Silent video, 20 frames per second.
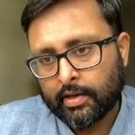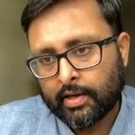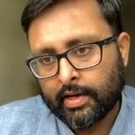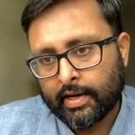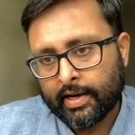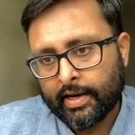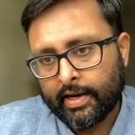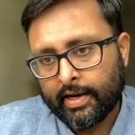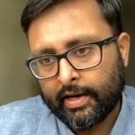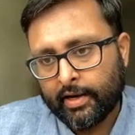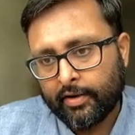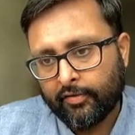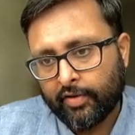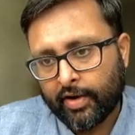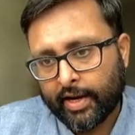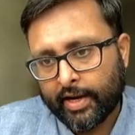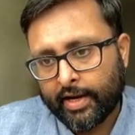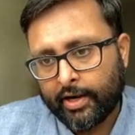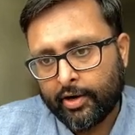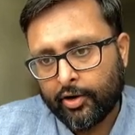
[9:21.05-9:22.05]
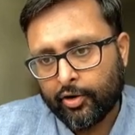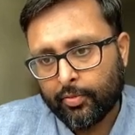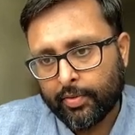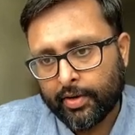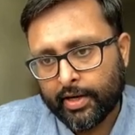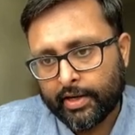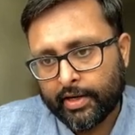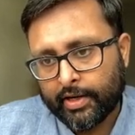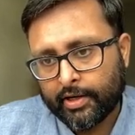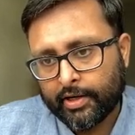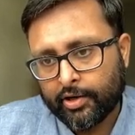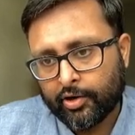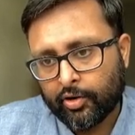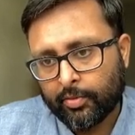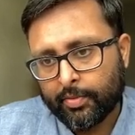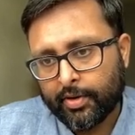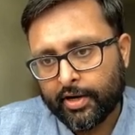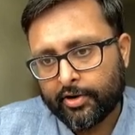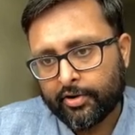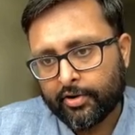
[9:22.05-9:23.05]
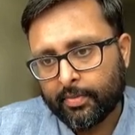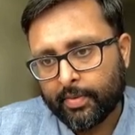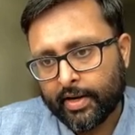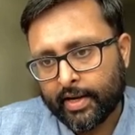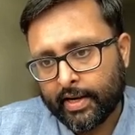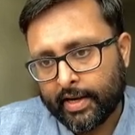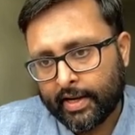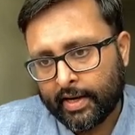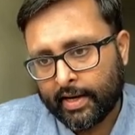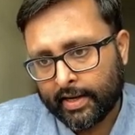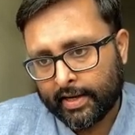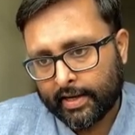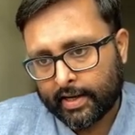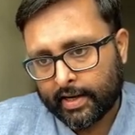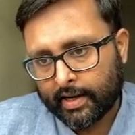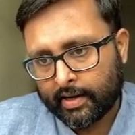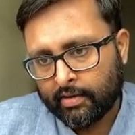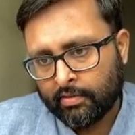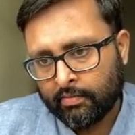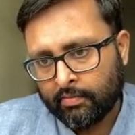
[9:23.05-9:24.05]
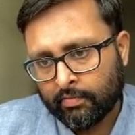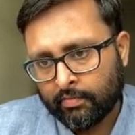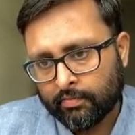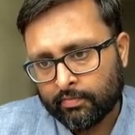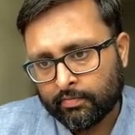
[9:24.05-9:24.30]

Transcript: Can I divide numerator denominator by L? I can.